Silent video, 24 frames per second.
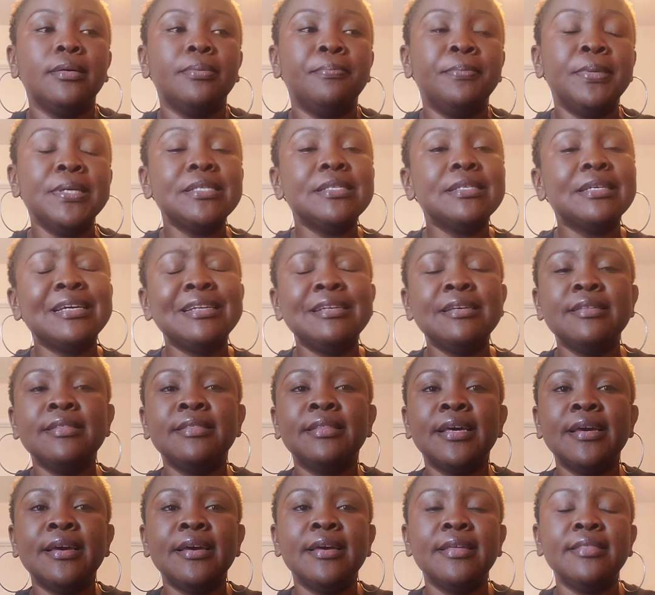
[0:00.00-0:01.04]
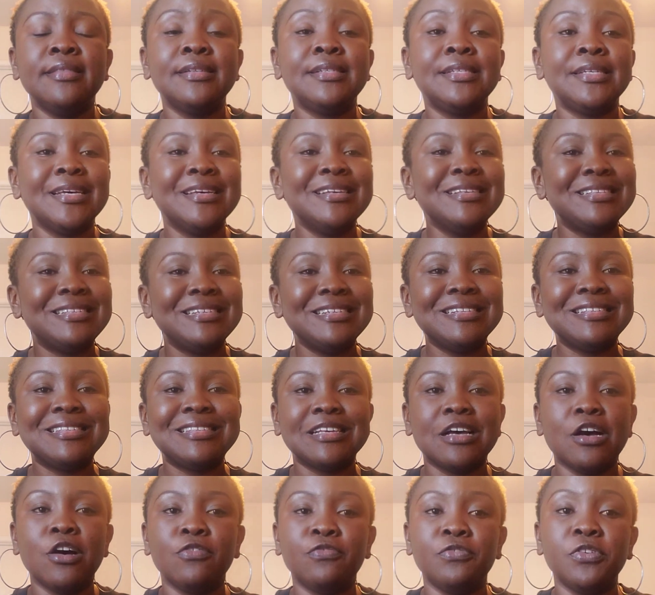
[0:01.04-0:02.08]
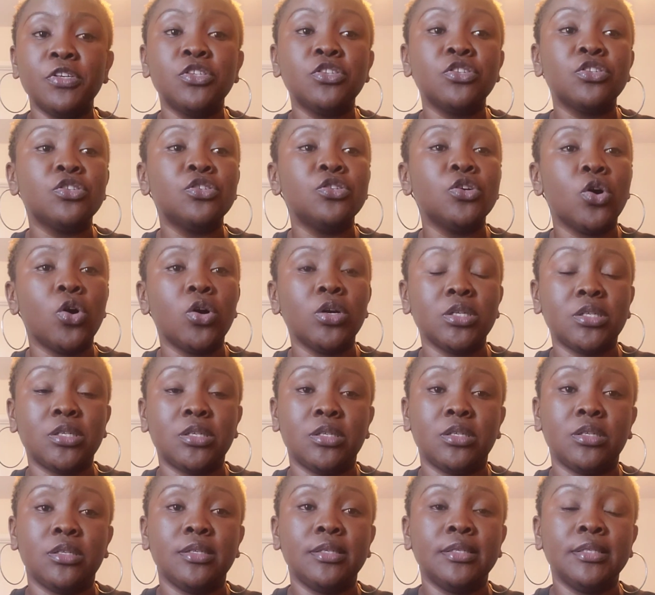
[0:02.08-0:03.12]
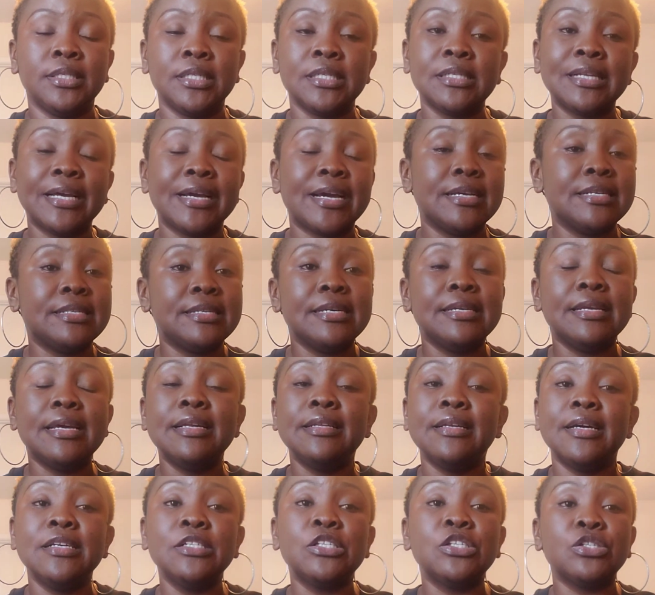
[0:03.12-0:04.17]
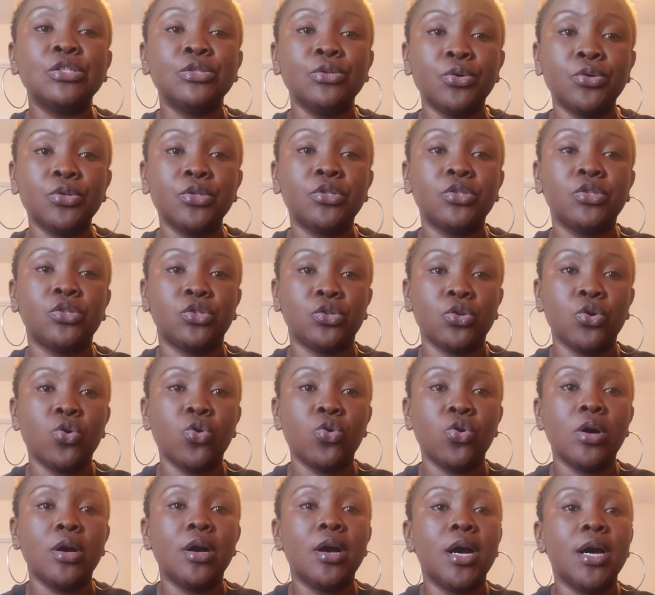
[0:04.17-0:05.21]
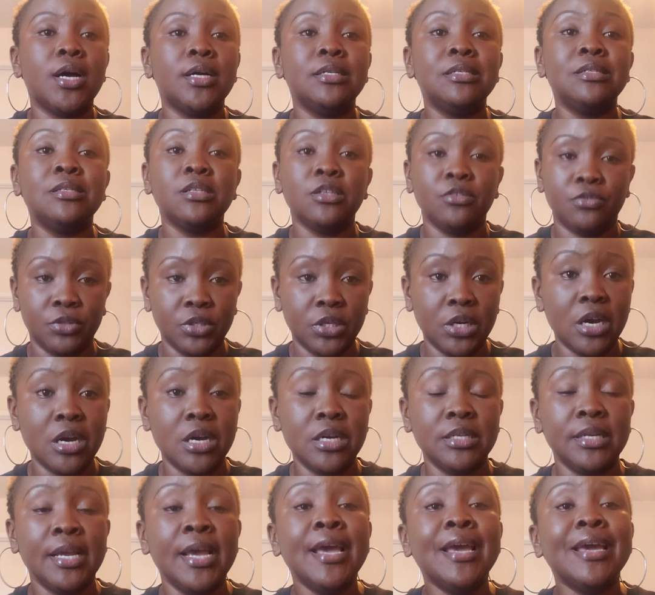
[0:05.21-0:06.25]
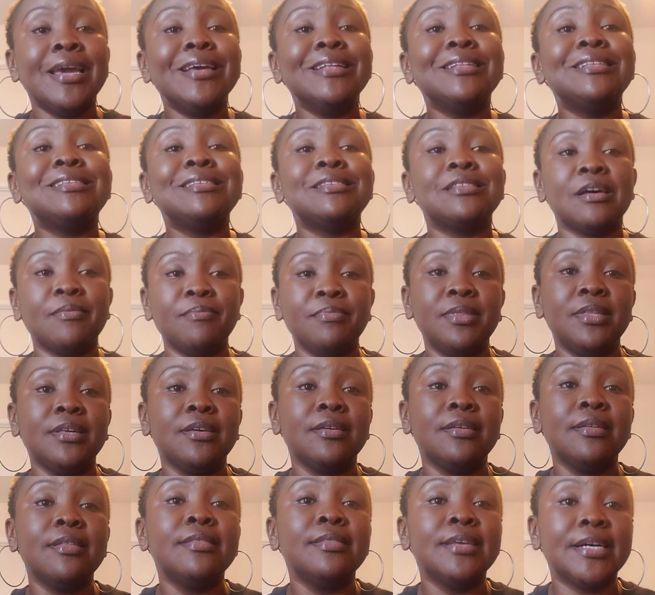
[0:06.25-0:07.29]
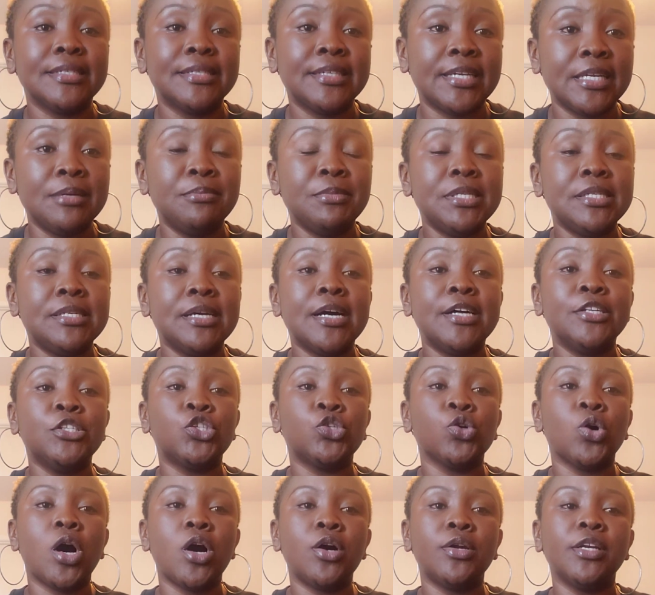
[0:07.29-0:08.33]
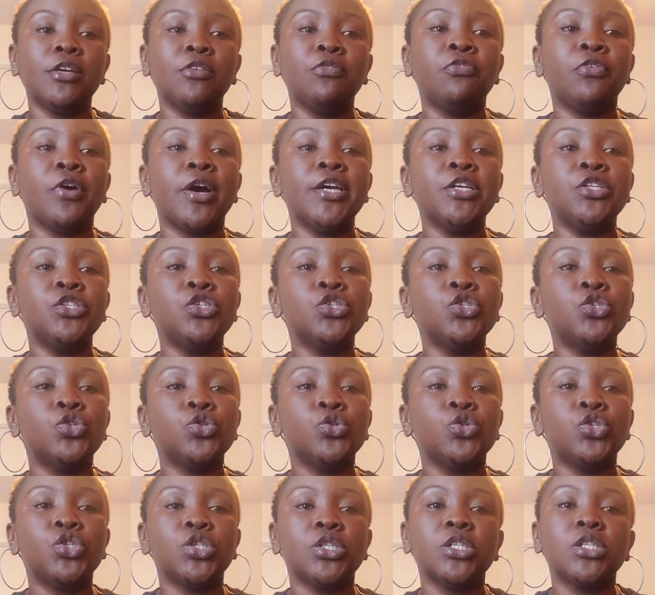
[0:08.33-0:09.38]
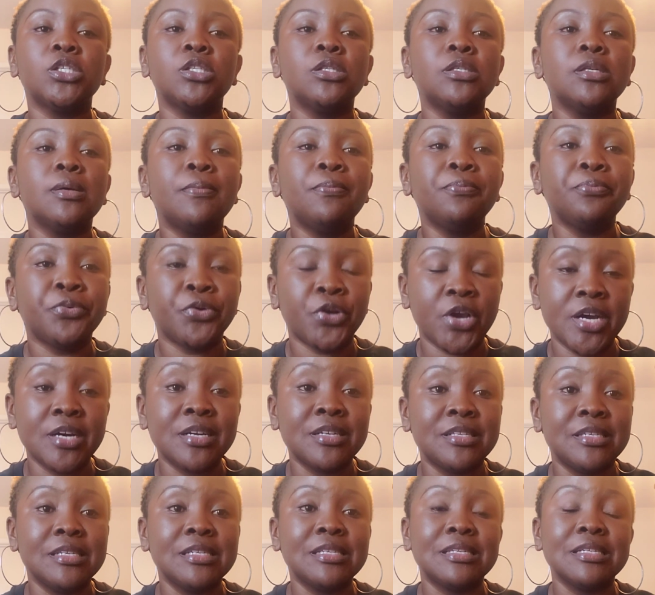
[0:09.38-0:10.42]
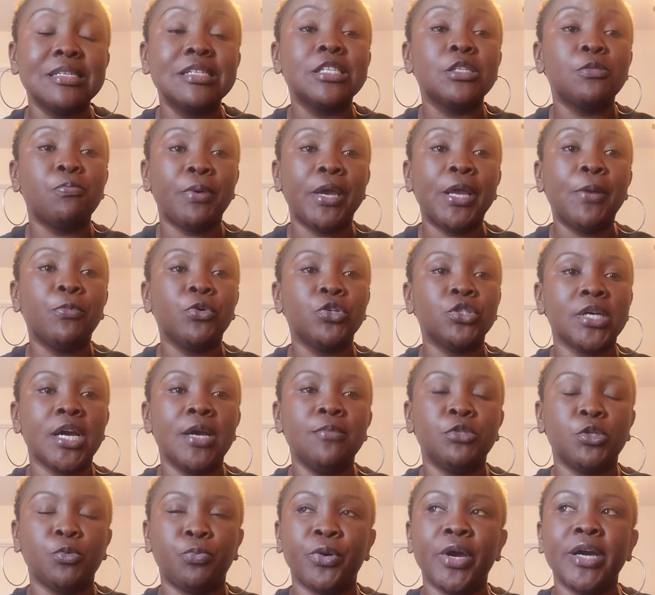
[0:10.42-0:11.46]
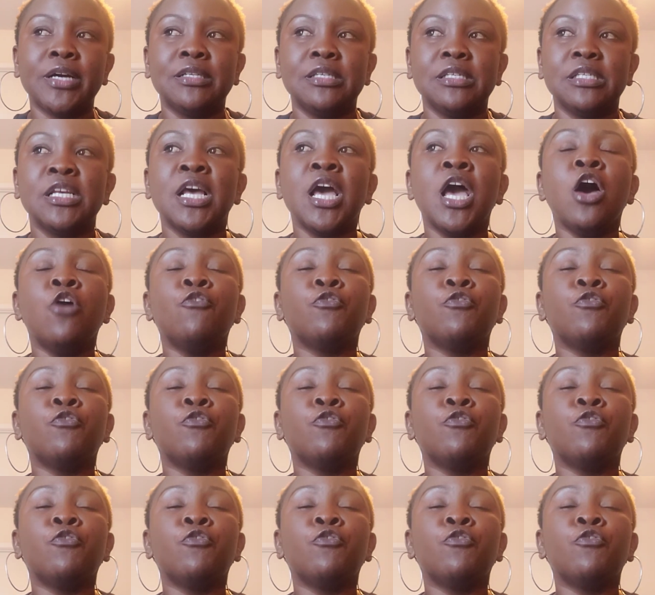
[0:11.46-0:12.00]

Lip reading: Basically the test itself is not, just like I said earlier, it's not so difficult. It's something that can be done. So I would advise you to just practice and spend more time to practice.